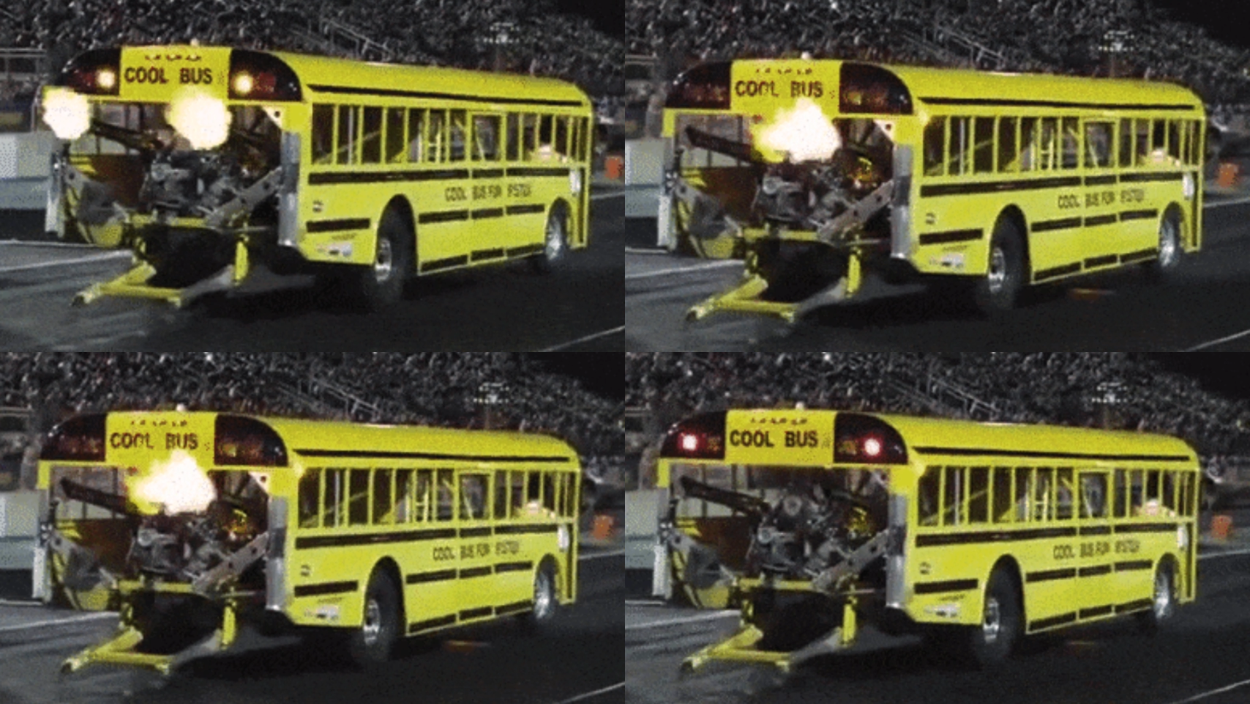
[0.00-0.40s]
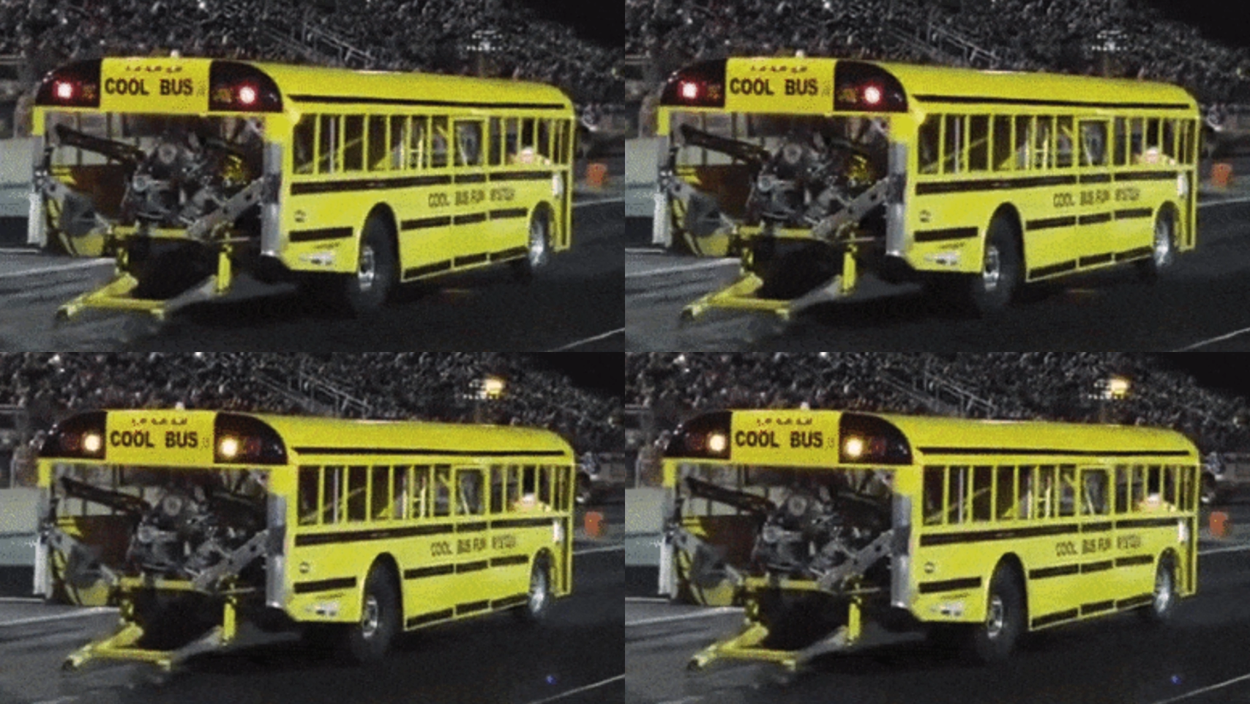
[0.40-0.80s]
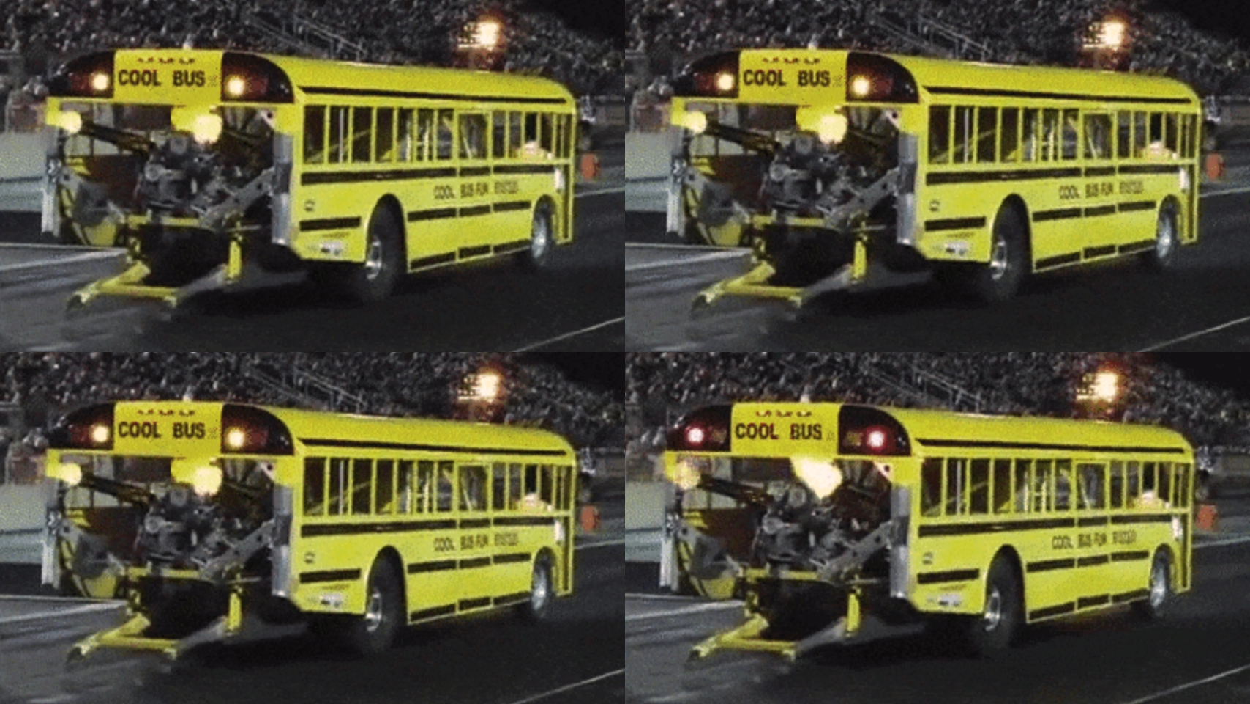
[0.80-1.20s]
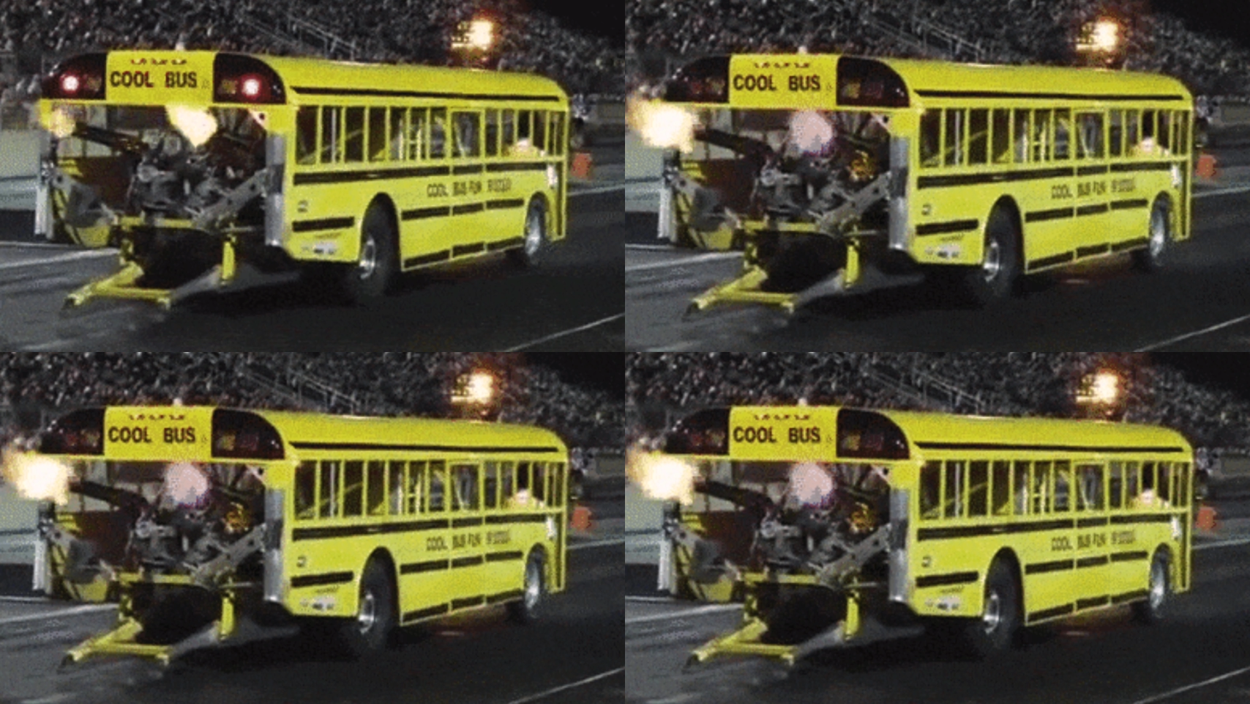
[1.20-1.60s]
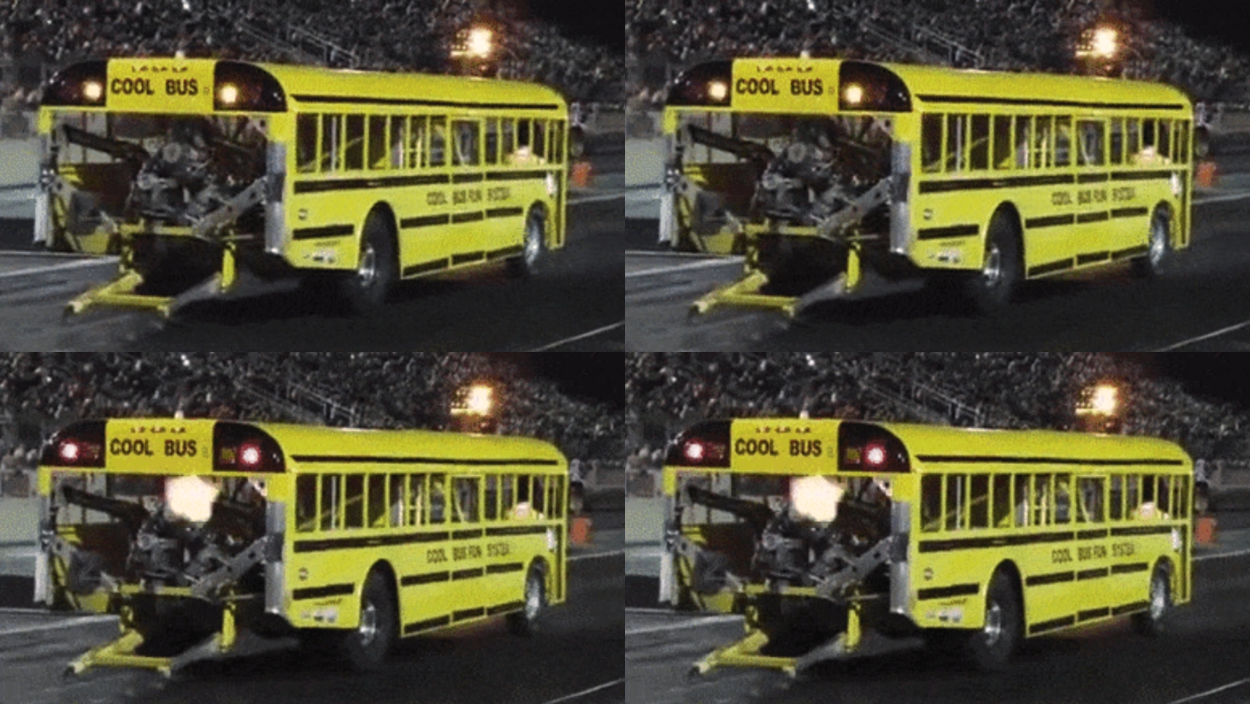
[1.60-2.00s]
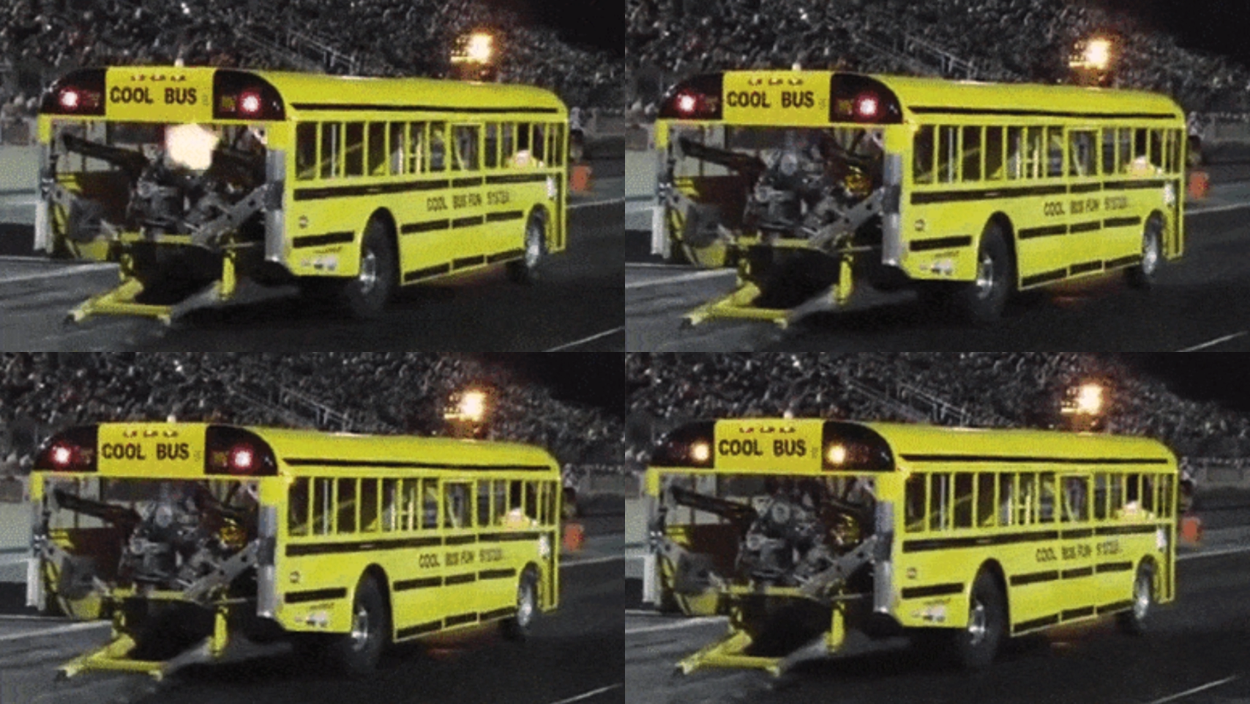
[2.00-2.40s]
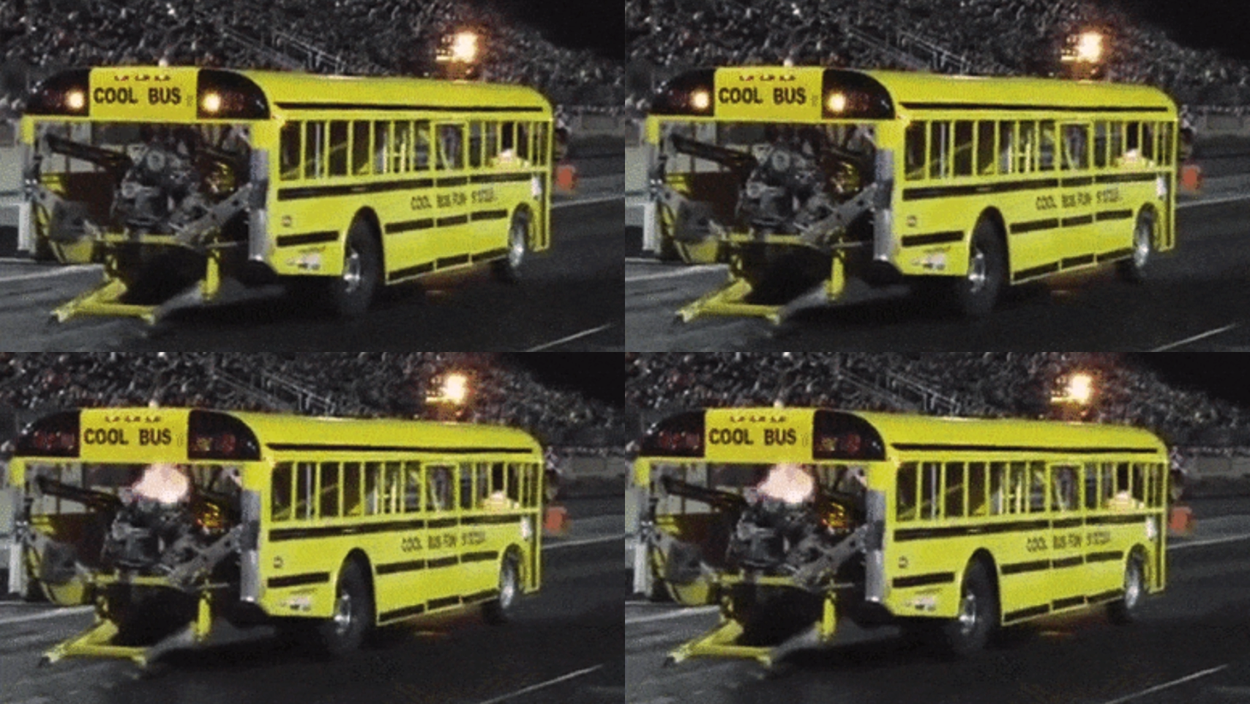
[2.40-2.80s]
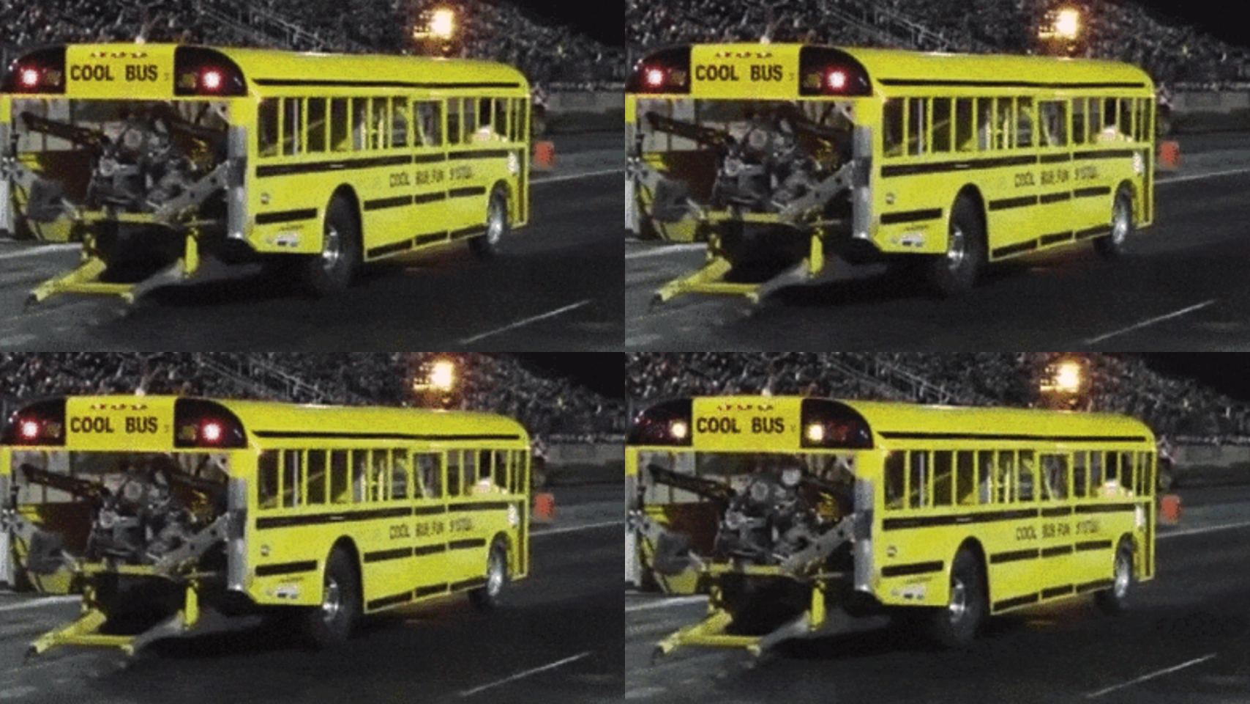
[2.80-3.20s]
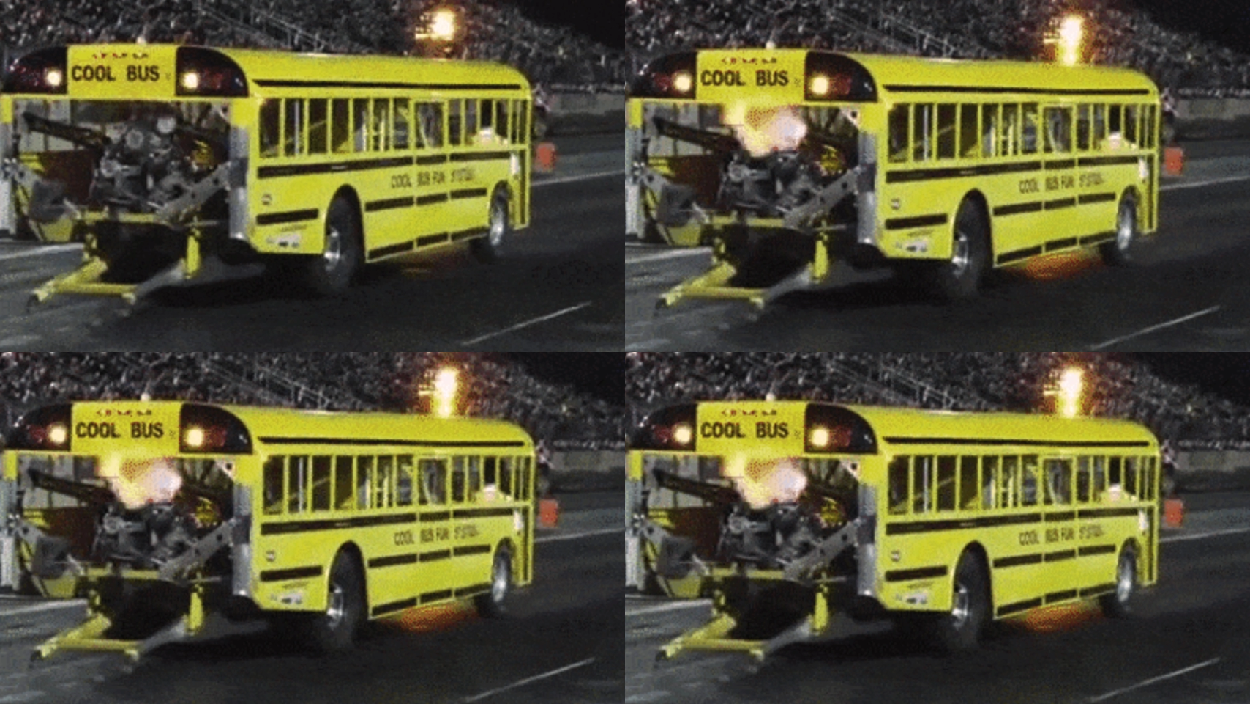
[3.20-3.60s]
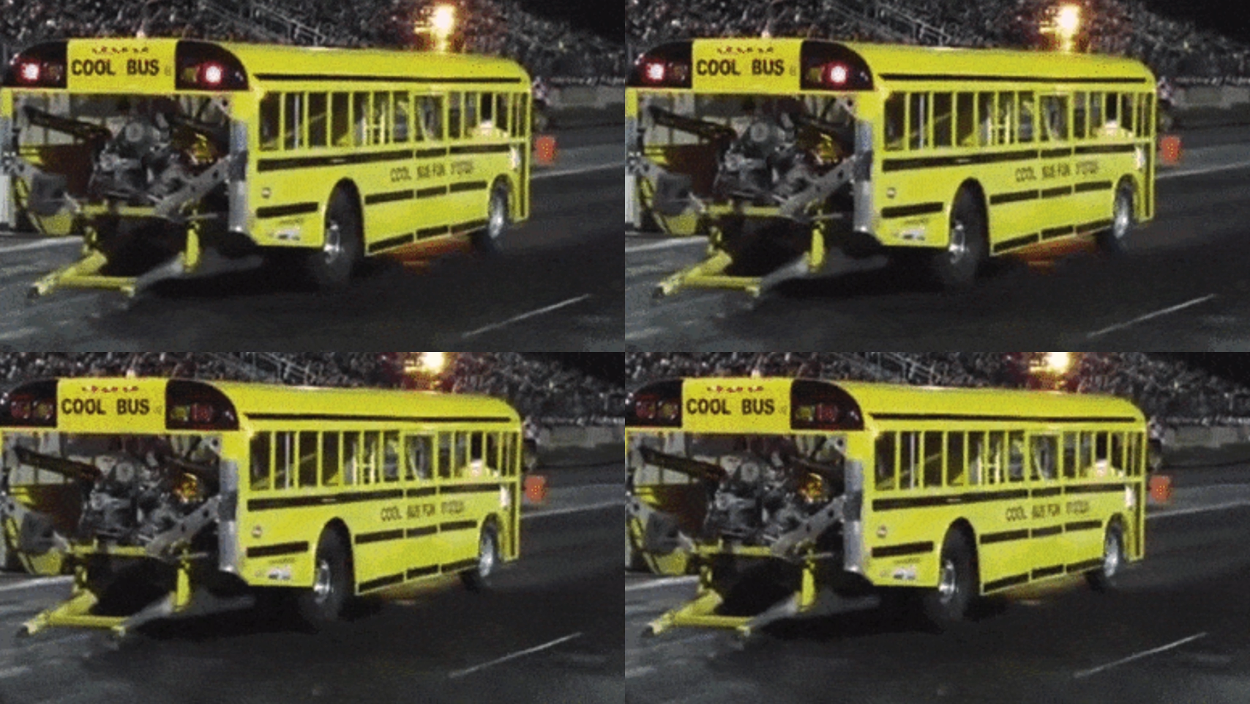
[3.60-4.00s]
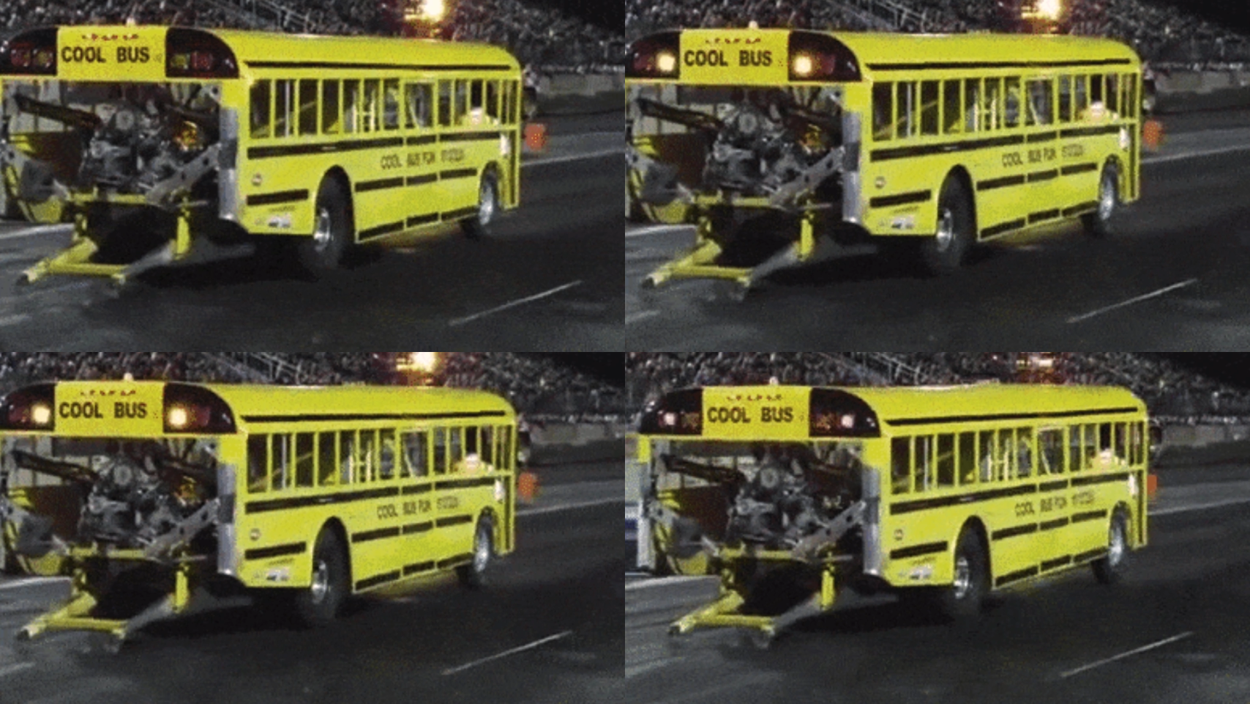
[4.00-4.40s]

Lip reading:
[unreadable: no face in view]